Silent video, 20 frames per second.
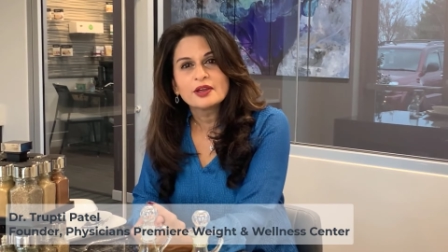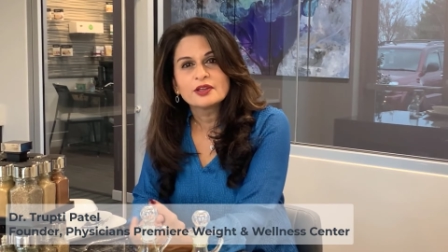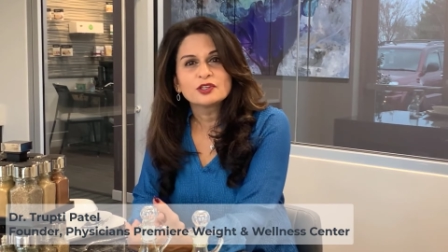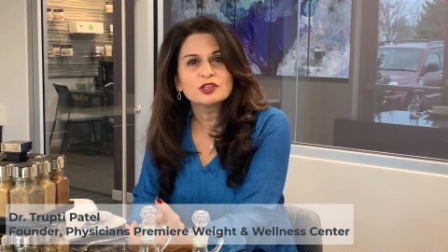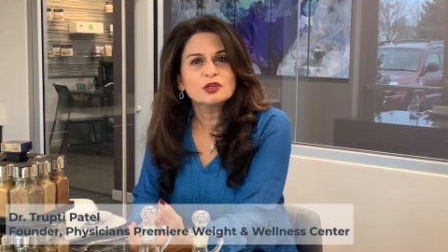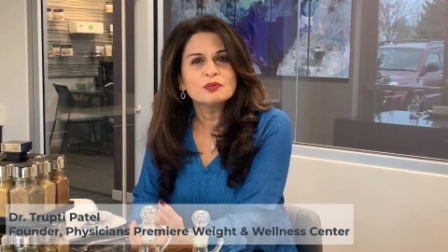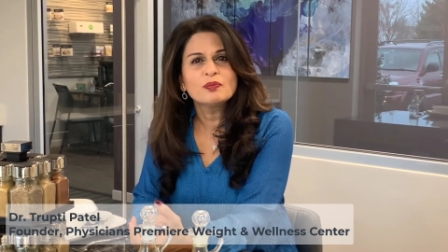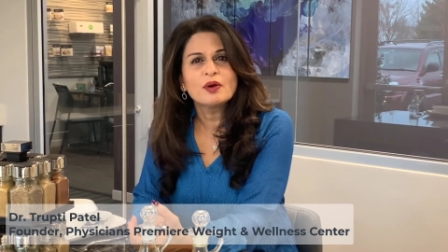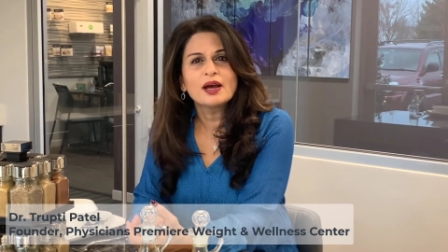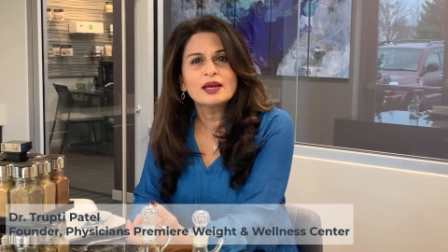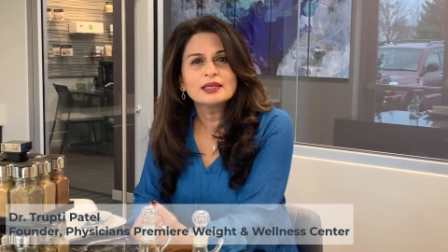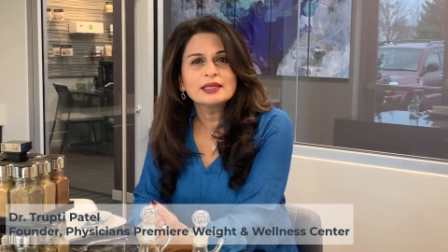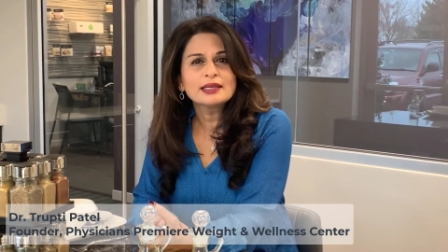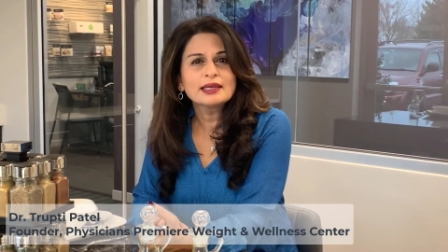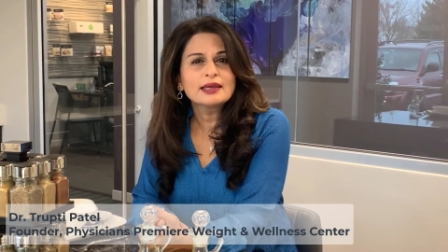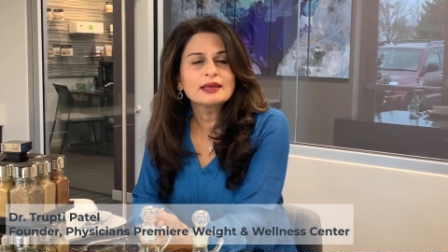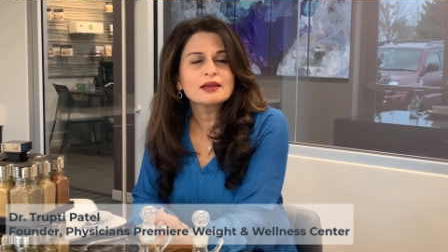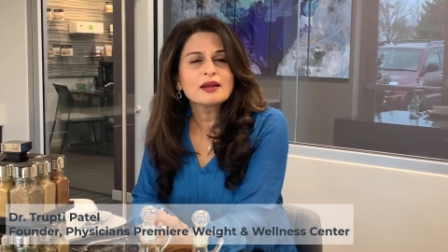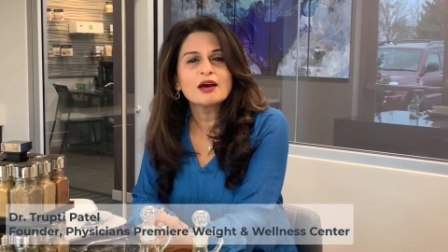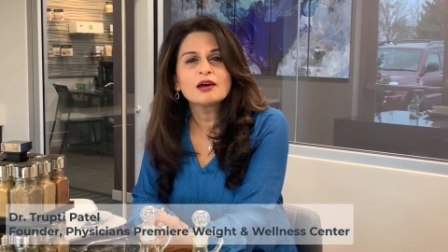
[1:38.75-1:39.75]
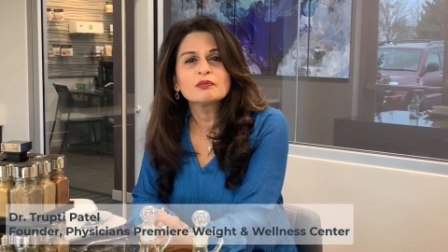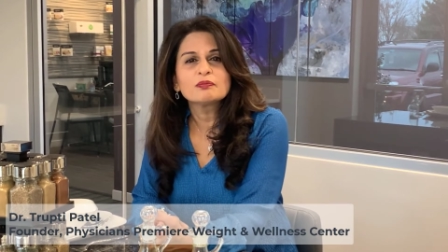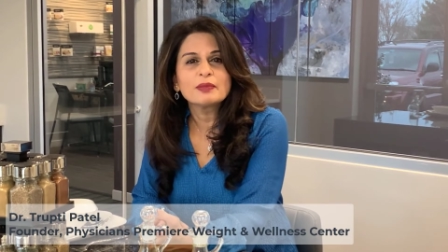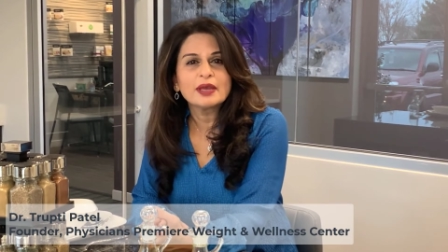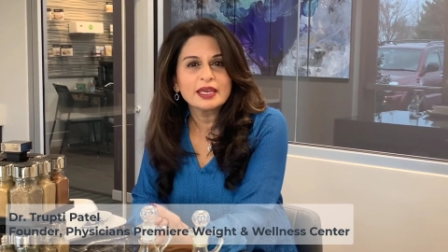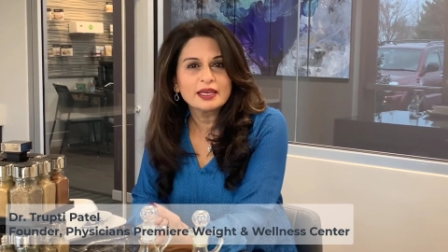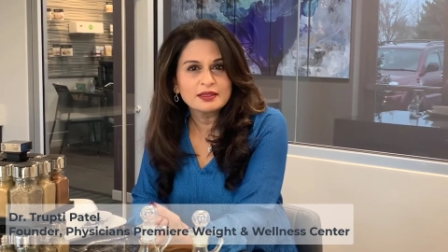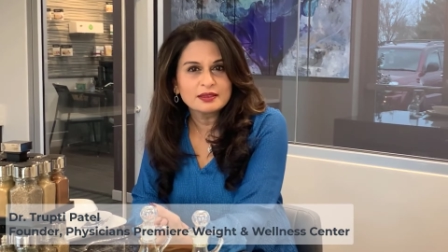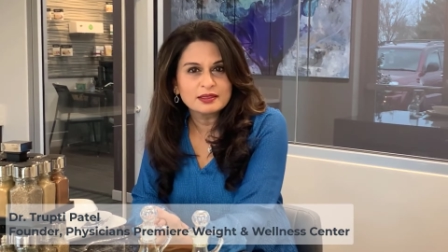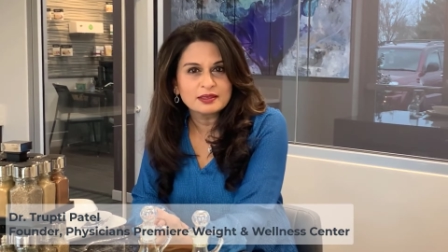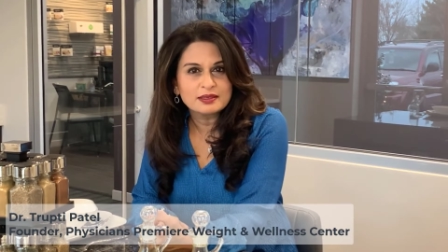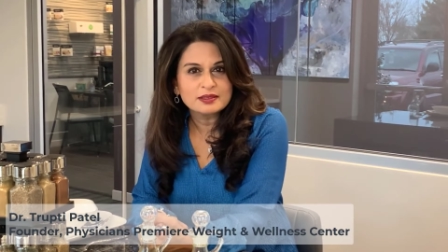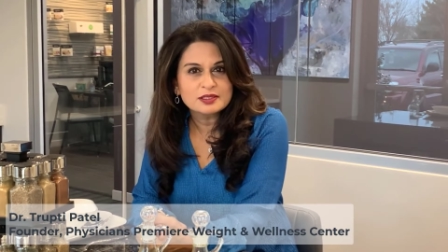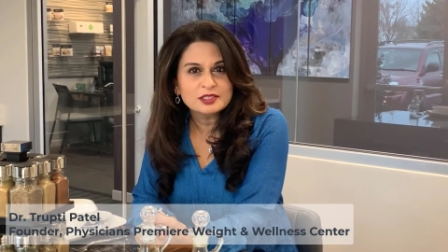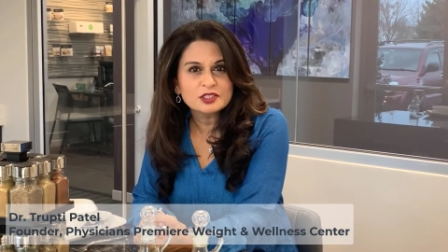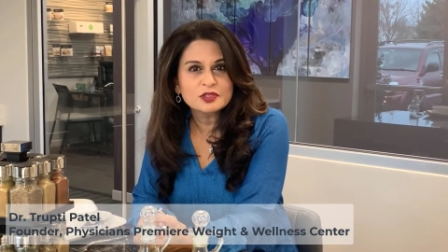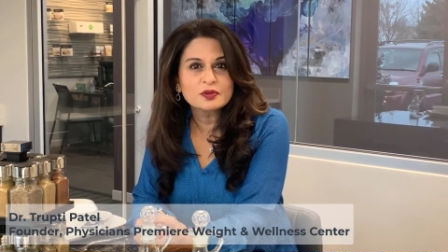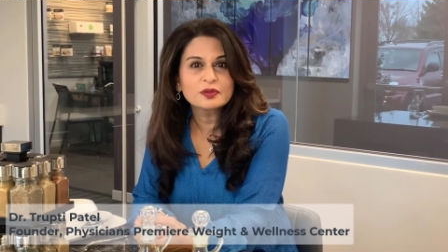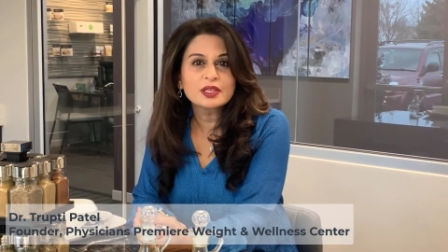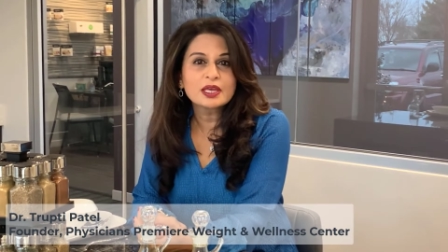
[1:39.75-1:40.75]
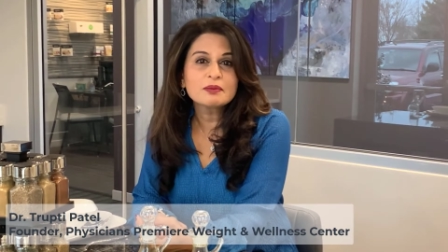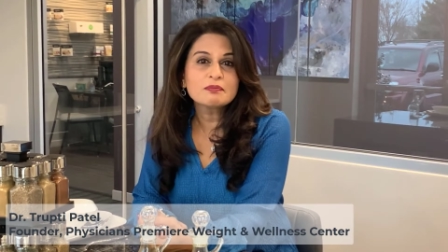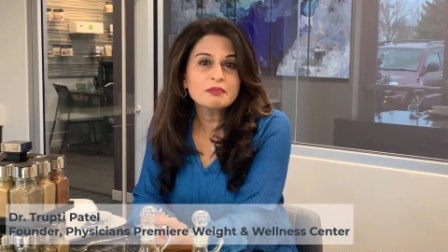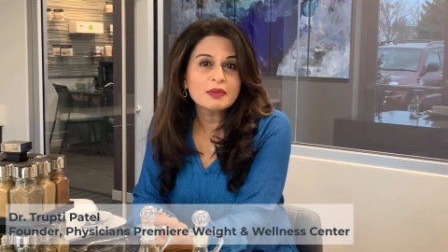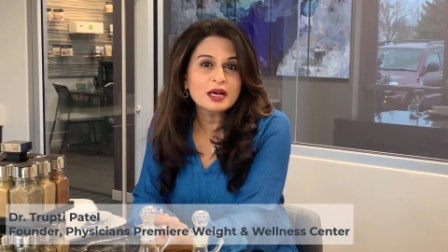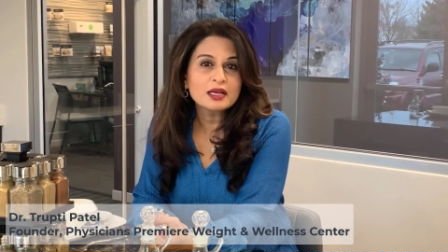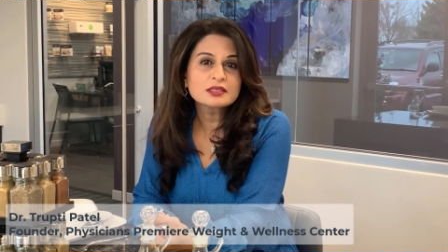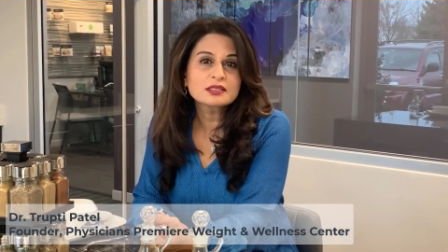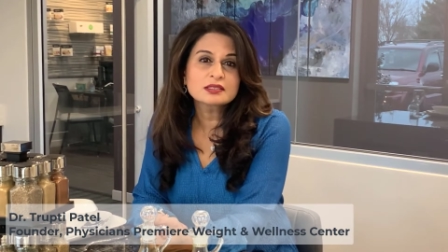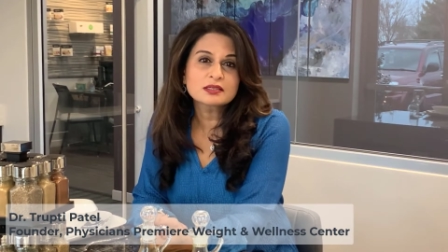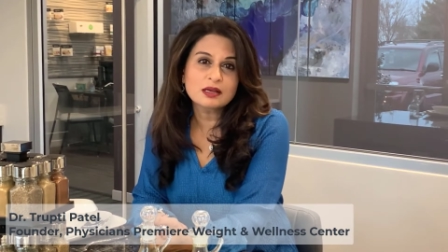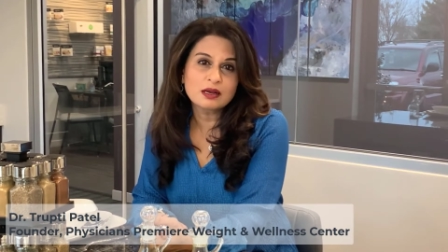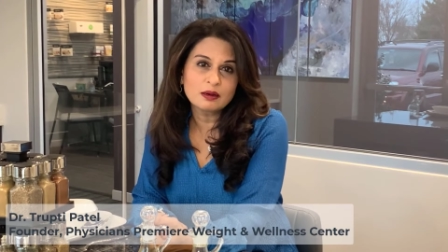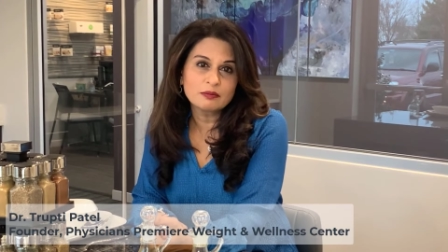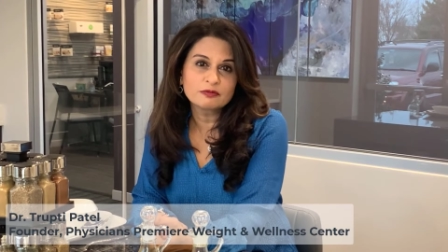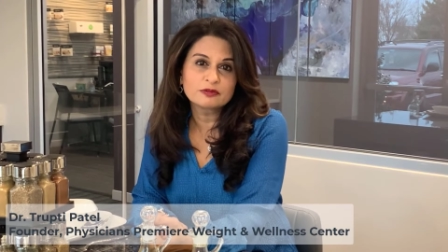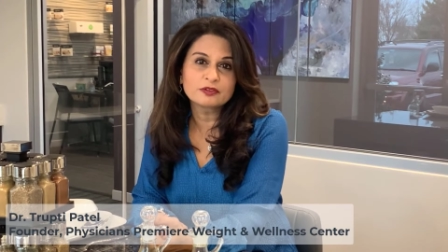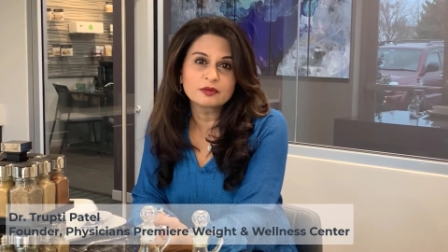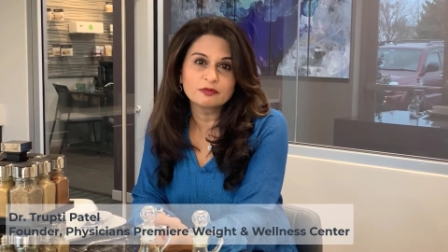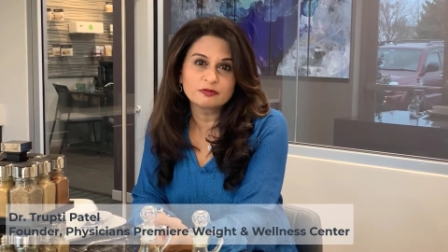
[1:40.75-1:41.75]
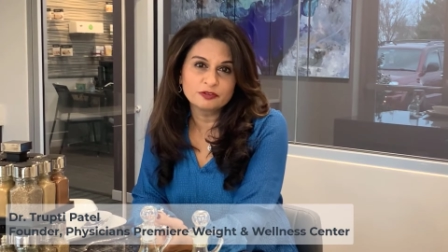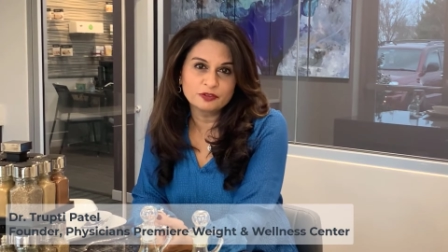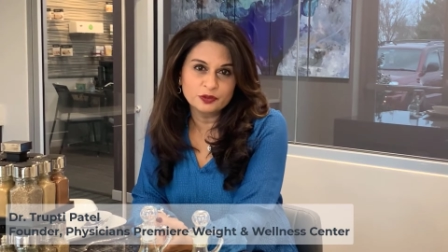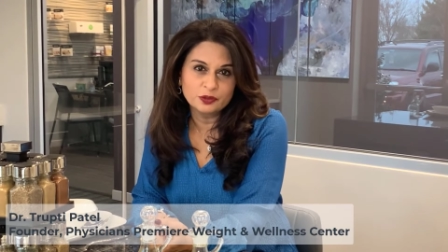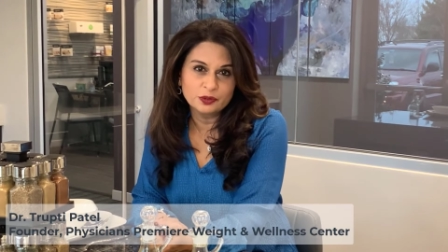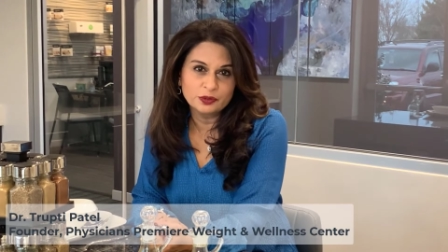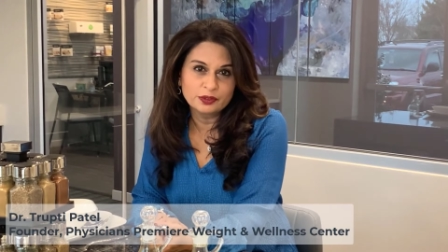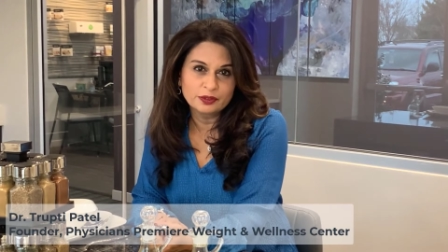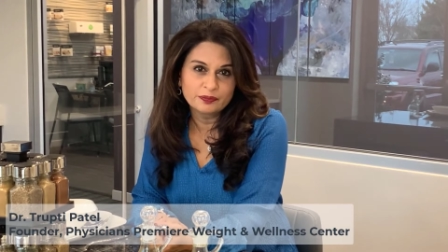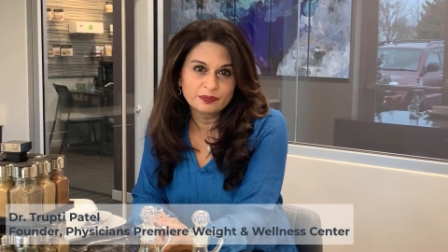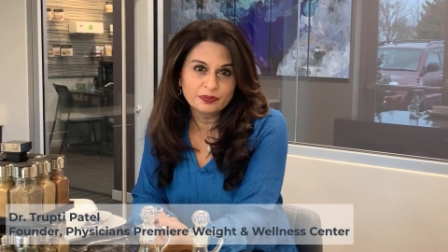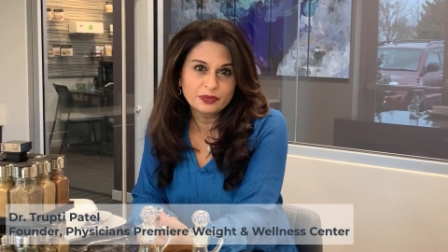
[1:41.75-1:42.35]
Your body cannot make these, so they must come from food.